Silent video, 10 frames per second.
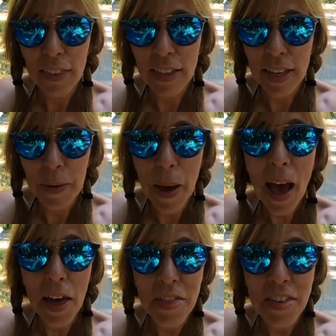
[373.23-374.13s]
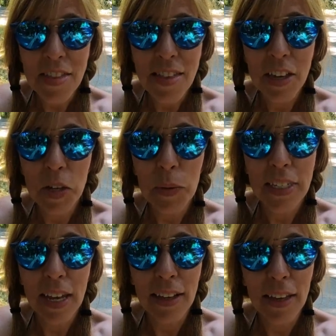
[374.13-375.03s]
the path that you
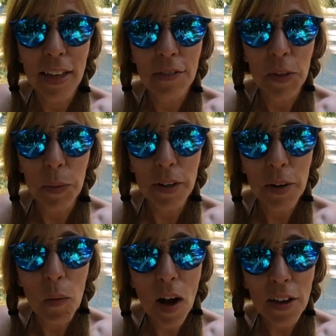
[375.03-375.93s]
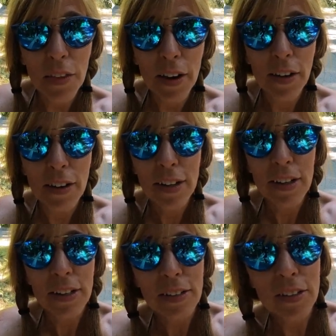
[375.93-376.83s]
would take if you were going to walk there.
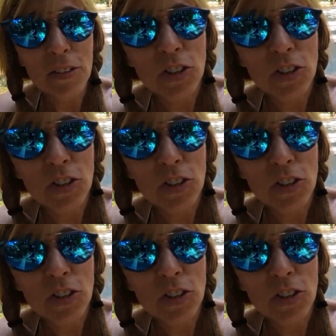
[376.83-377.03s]
So